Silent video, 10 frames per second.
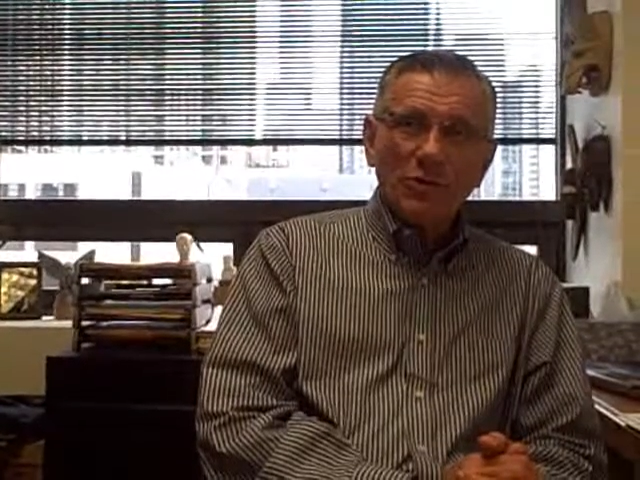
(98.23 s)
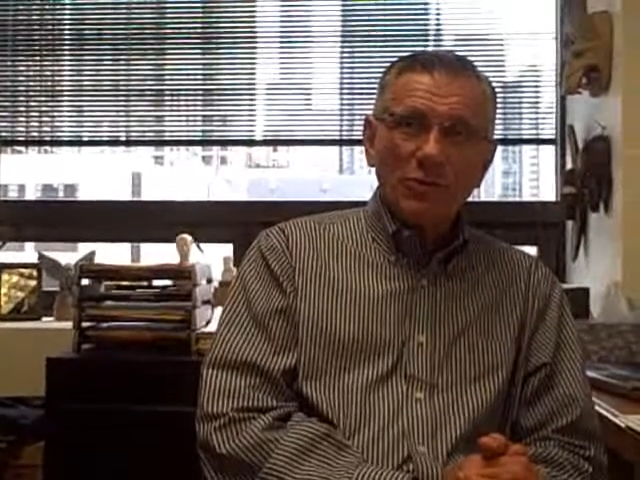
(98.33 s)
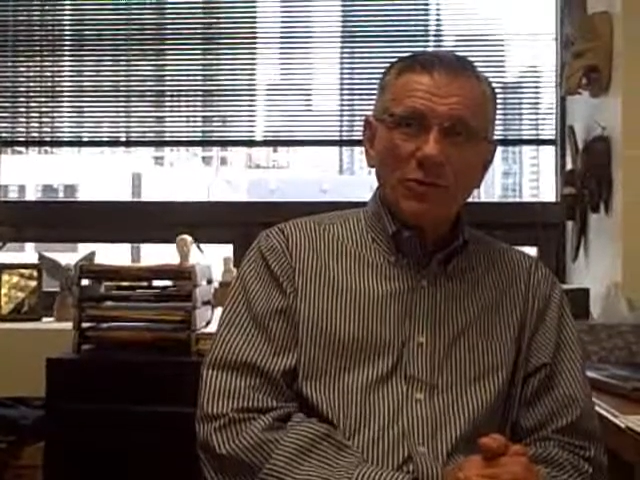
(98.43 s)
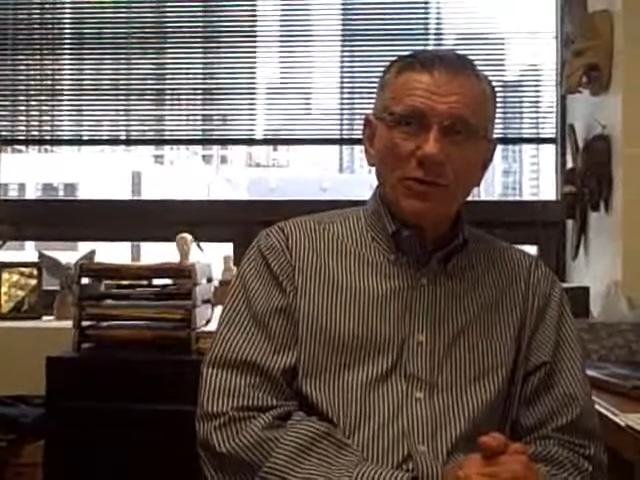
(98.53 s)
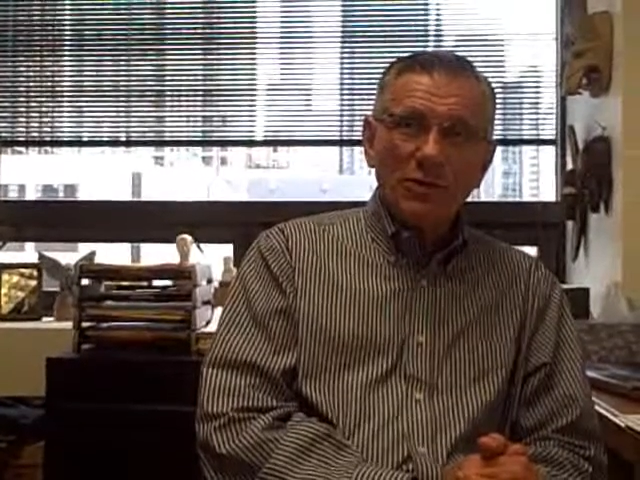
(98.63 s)

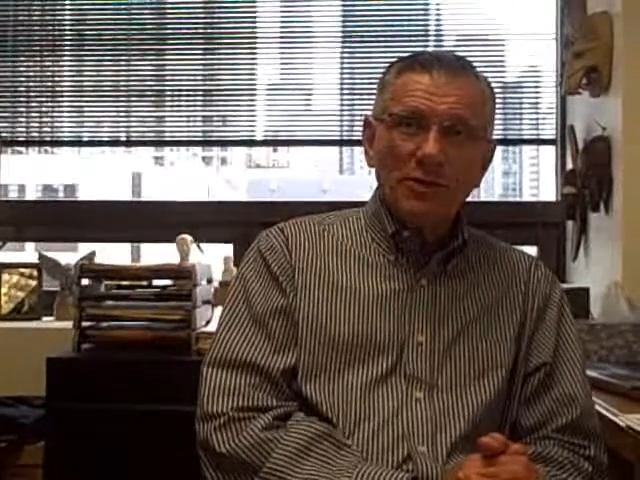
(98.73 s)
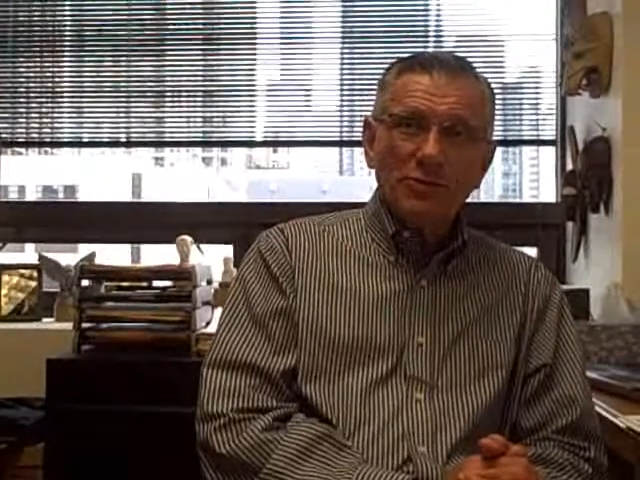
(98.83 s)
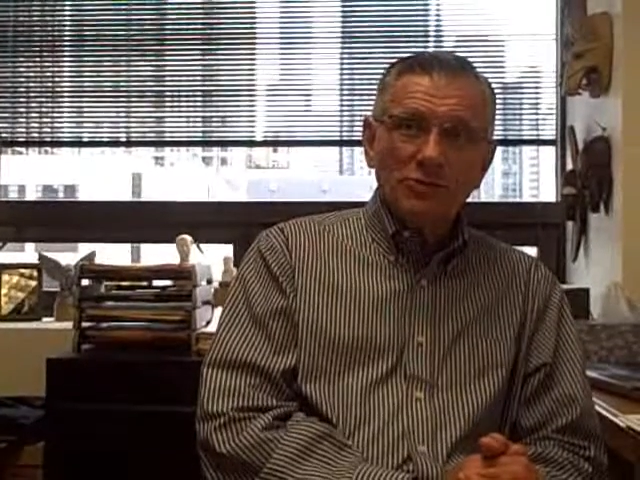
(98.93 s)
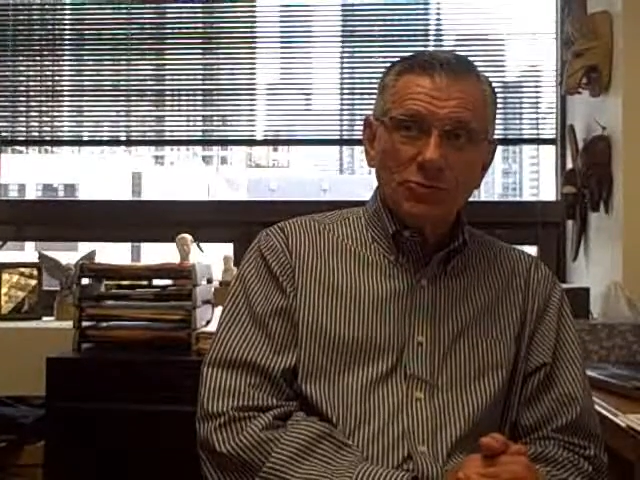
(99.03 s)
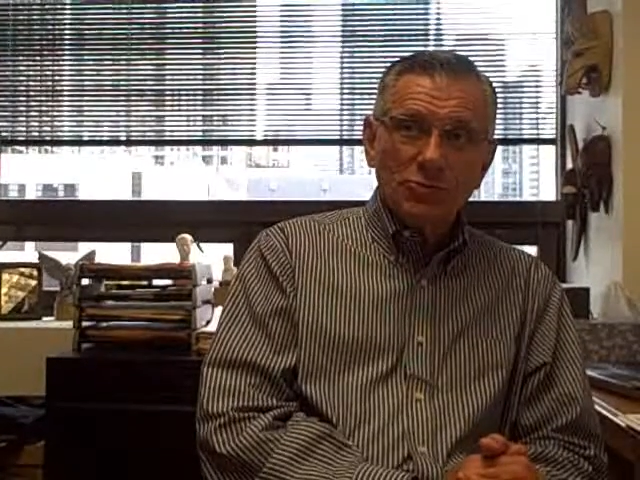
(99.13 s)
Three,
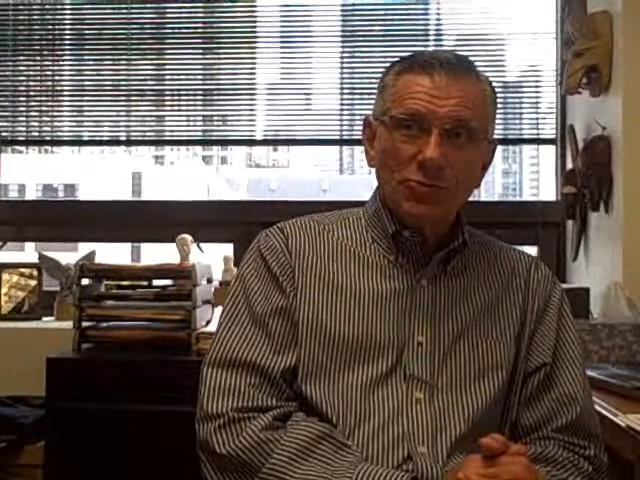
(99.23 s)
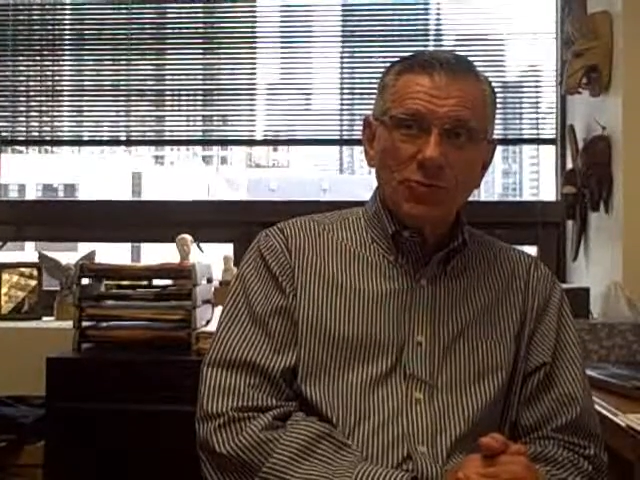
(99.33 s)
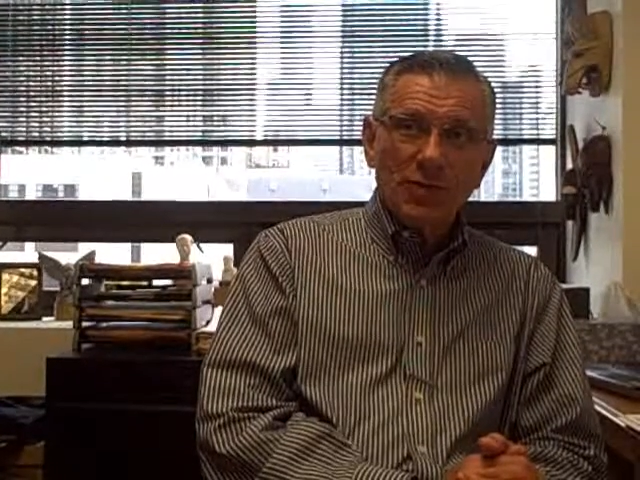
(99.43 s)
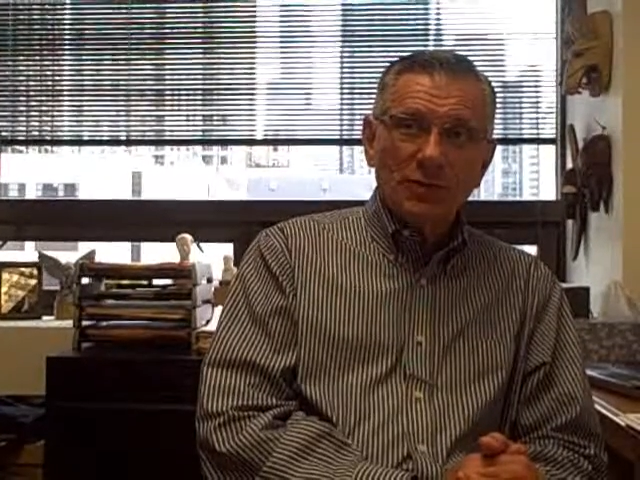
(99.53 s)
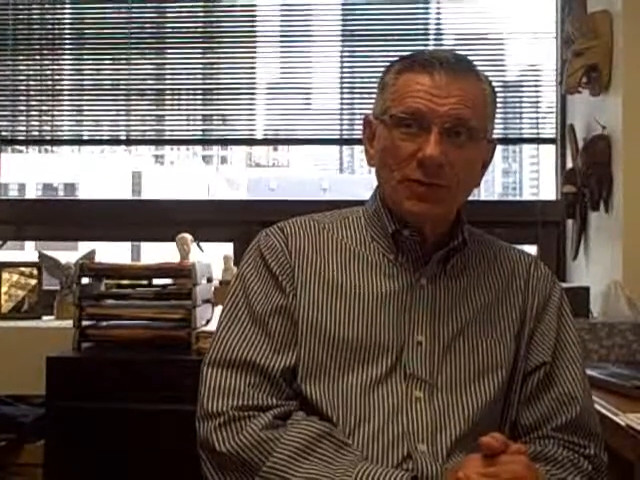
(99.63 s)
two,
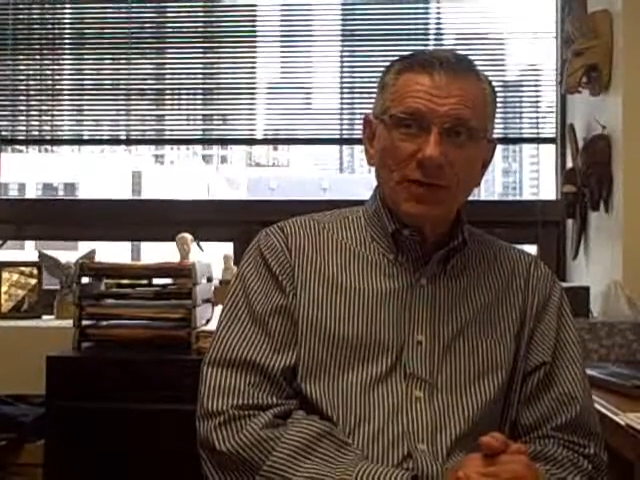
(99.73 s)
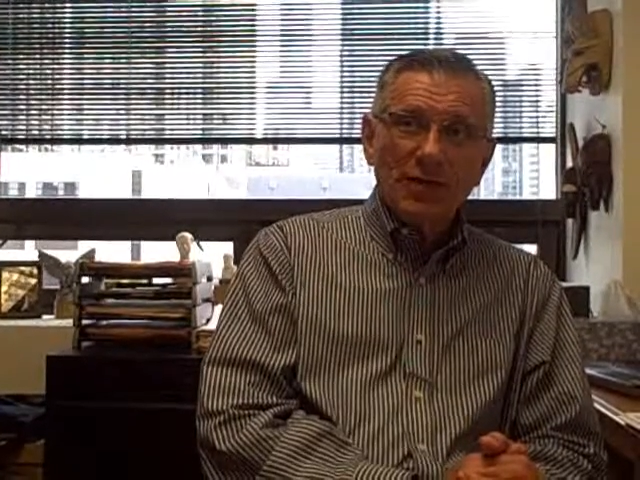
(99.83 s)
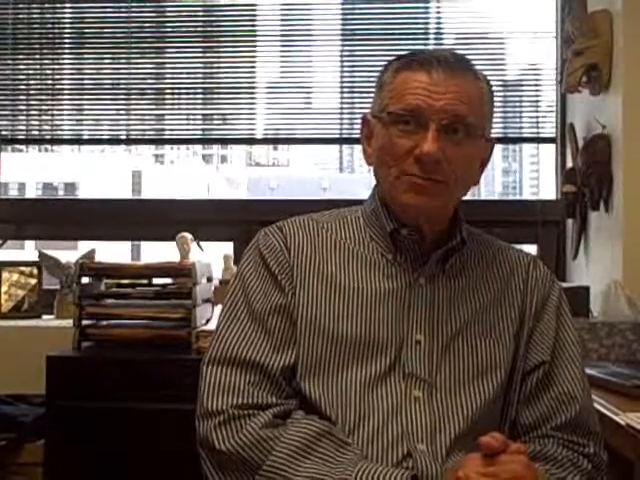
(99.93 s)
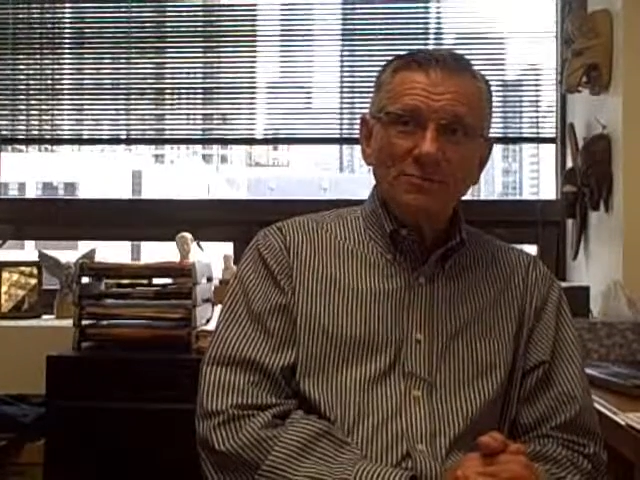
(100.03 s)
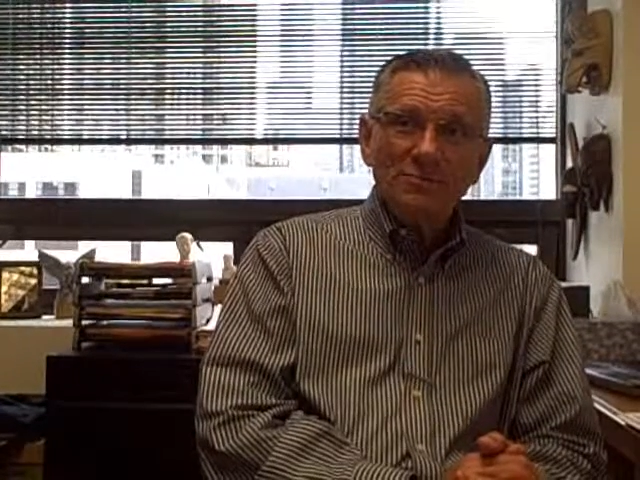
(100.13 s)
one. We
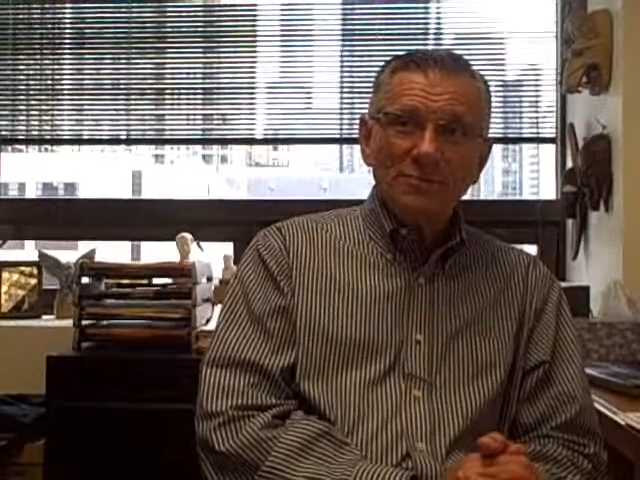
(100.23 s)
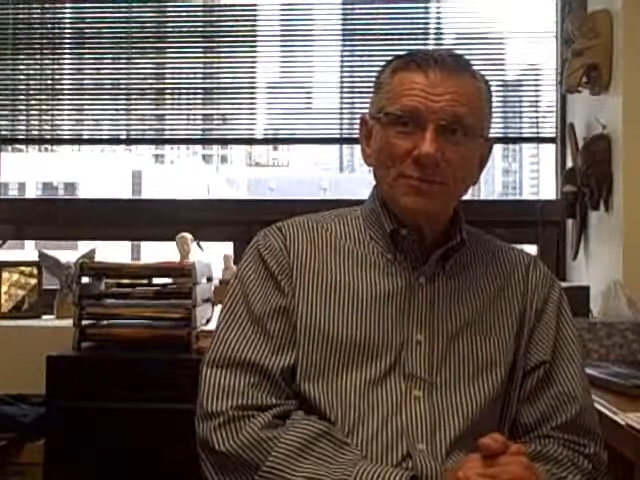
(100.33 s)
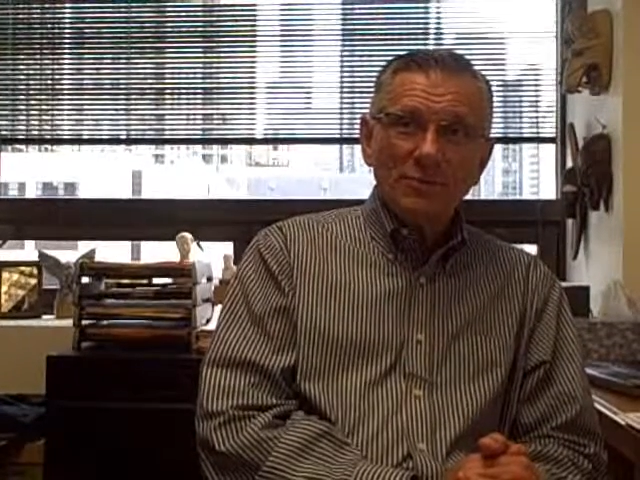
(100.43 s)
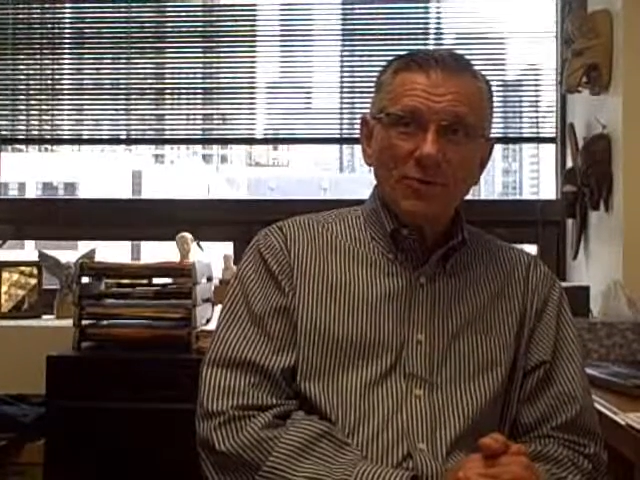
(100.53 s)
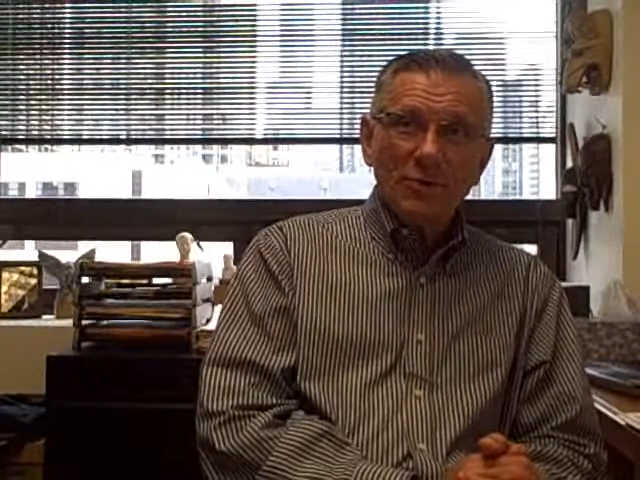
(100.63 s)
done?
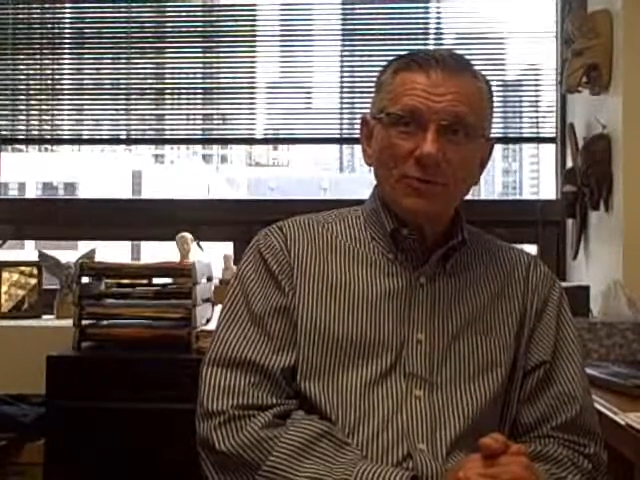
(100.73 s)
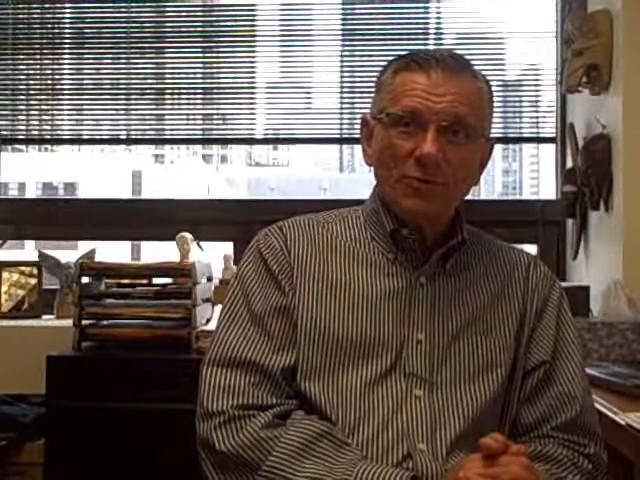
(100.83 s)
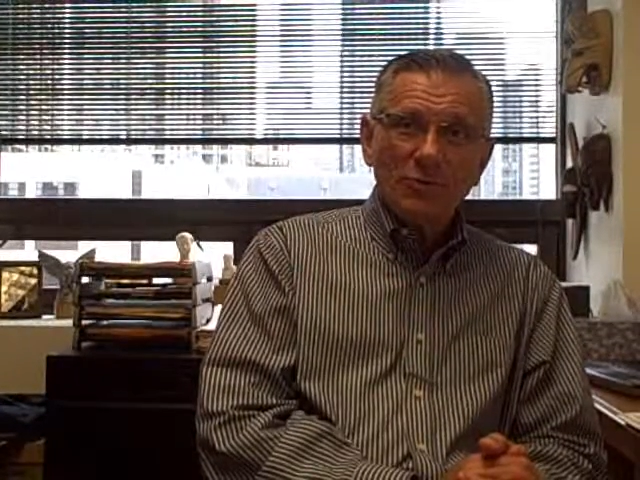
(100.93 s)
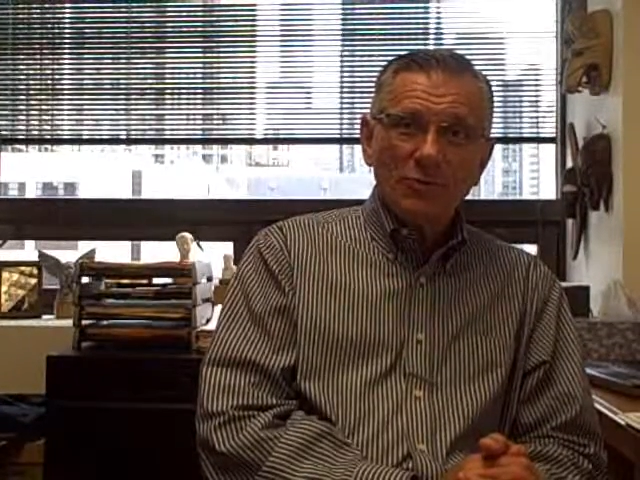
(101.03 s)
Yeah, that's